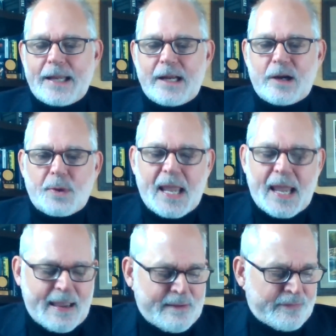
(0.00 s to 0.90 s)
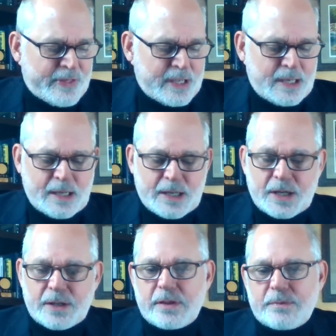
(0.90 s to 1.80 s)
And here we have the
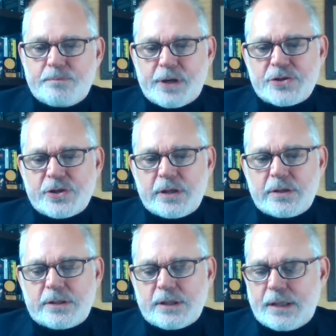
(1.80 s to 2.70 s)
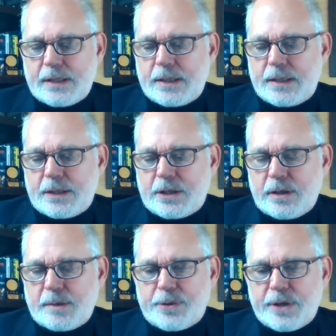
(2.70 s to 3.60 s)
uh, president, uh, uh,
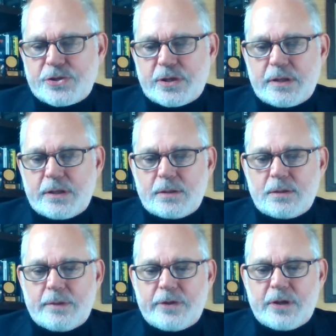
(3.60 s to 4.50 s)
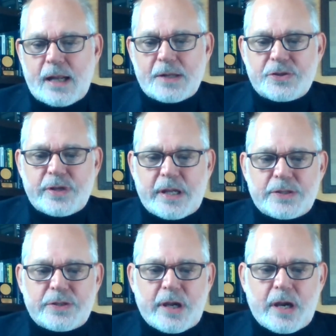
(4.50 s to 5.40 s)
current president of the United
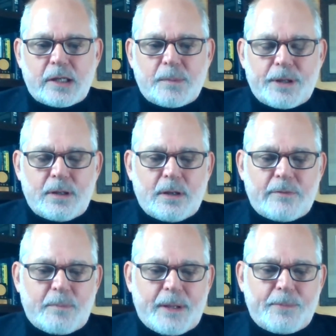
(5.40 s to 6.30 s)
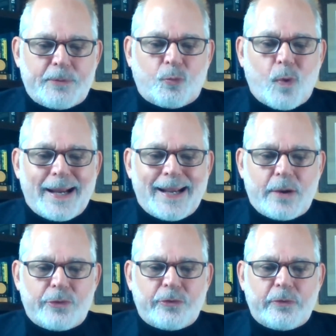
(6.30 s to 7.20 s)
States, the occupant of the People's White
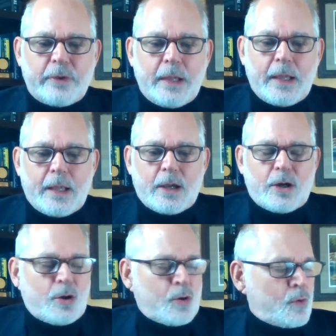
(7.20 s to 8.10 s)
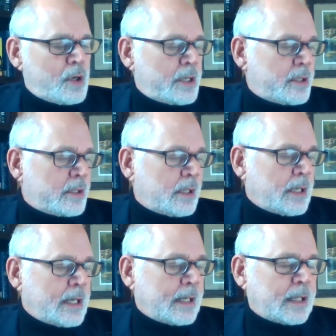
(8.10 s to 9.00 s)
House, who
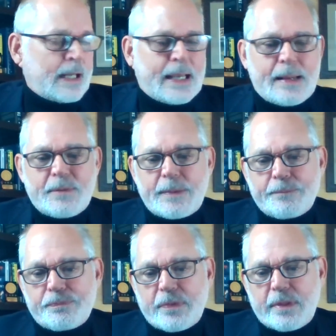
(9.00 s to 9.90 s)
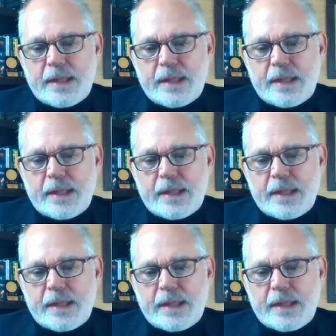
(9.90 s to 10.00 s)
uh, claimed